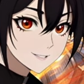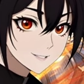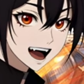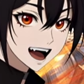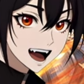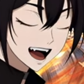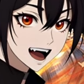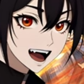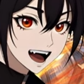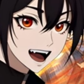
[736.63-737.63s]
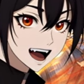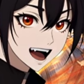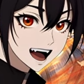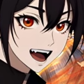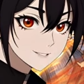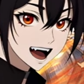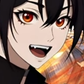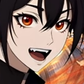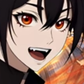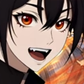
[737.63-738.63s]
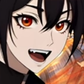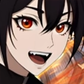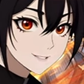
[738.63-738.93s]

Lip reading: Same thing goes for Koku.